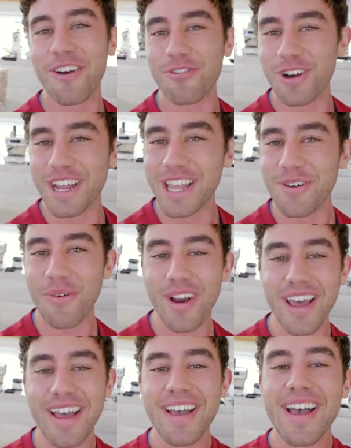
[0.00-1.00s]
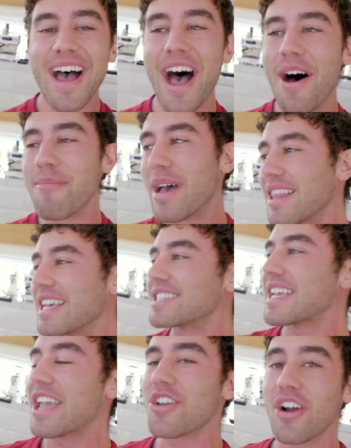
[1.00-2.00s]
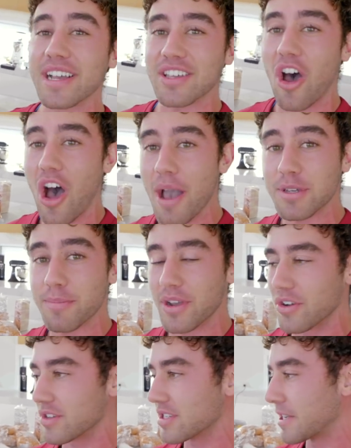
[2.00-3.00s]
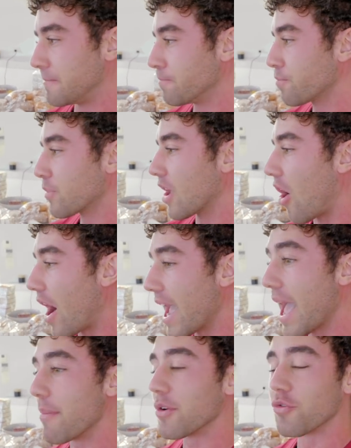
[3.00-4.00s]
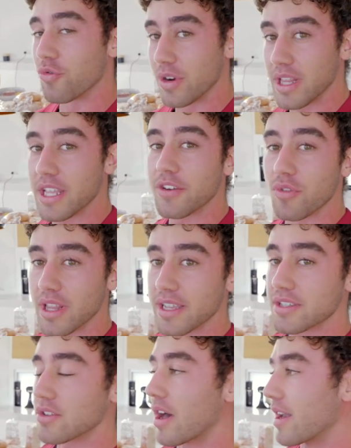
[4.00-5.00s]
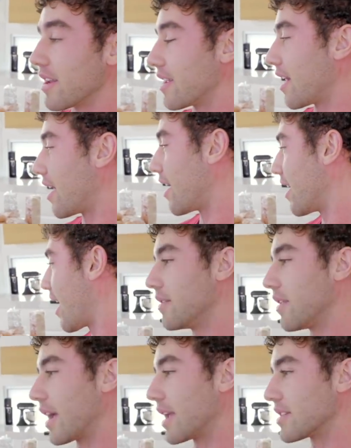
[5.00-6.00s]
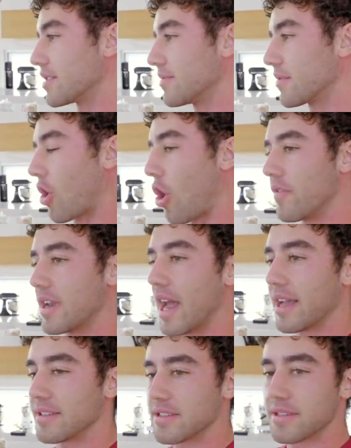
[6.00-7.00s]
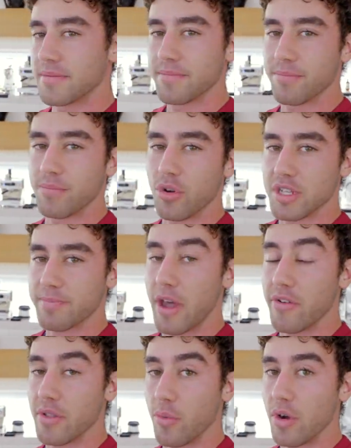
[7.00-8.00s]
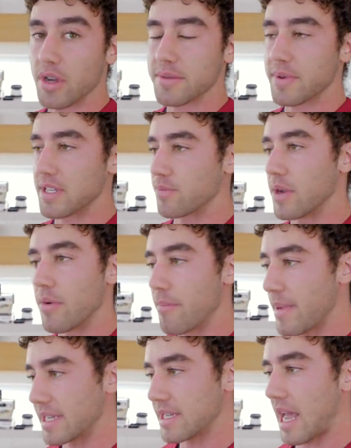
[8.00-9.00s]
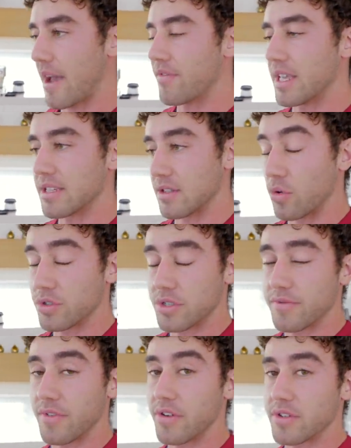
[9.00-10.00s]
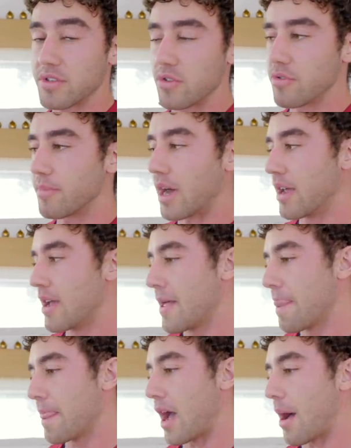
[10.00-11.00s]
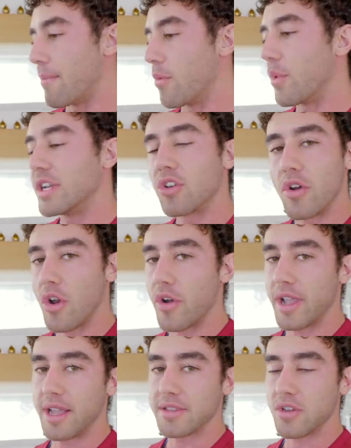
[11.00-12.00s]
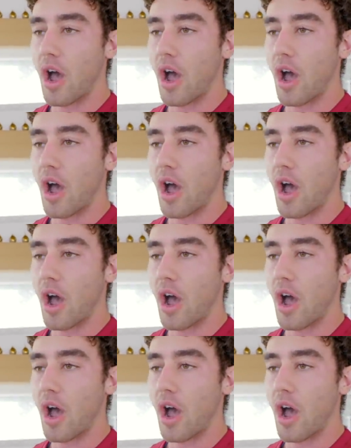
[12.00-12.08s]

I really want to at least get you guys hyped, because I am really, really excited. I guess COVID has put a spanner in the works, because we were meant to have things launched very soon, but we don't know yet.